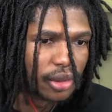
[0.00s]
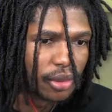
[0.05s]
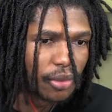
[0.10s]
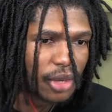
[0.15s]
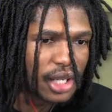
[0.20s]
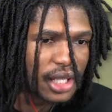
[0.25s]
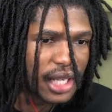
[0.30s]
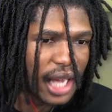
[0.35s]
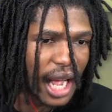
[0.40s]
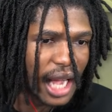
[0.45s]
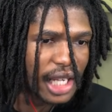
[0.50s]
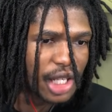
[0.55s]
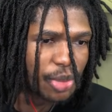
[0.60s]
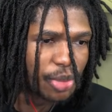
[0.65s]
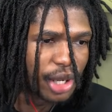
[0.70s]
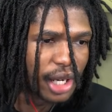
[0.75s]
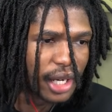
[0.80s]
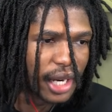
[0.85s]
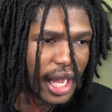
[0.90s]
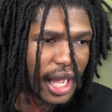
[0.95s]
Where's the
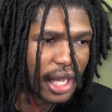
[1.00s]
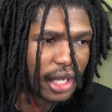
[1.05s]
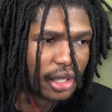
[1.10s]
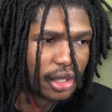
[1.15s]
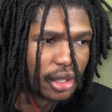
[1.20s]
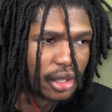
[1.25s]
iceberg at?